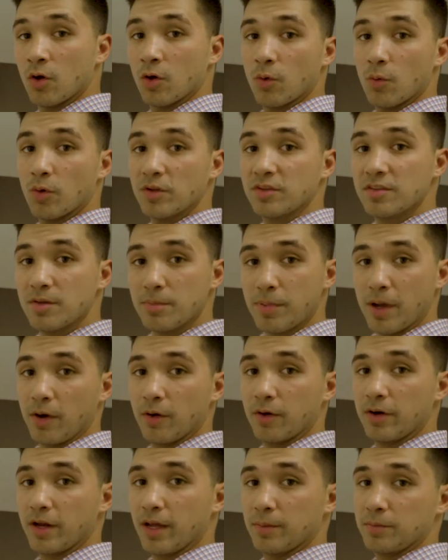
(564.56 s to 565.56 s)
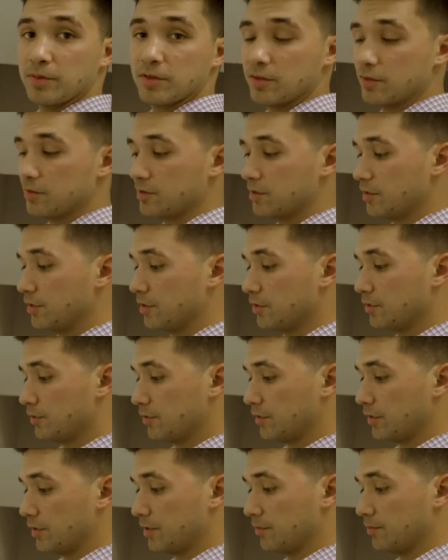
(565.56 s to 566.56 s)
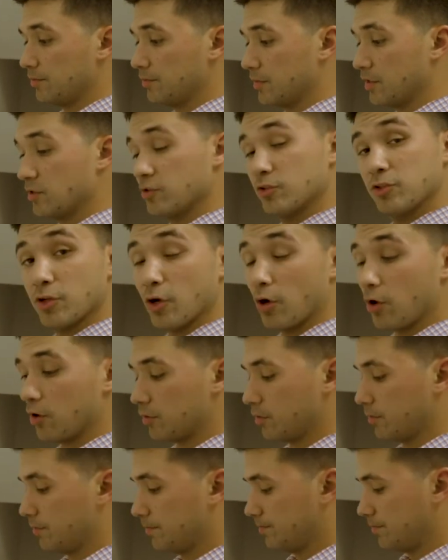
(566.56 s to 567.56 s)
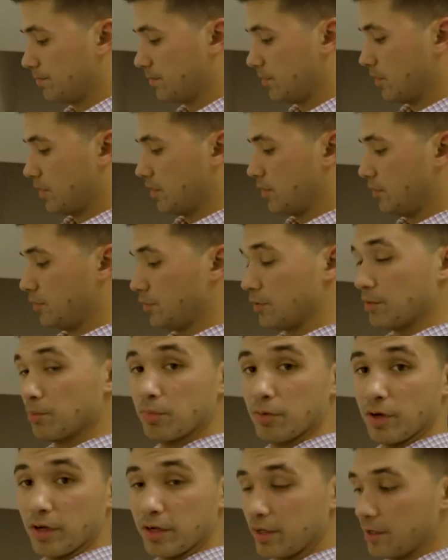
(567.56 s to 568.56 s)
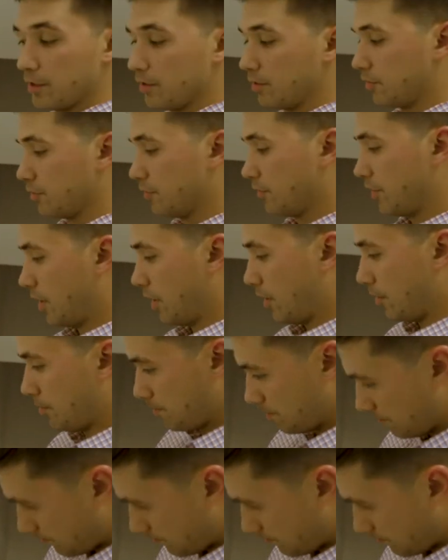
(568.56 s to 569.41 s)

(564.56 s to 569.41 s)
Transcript: Once the power adapter is securely installed, you can plug in to the hub.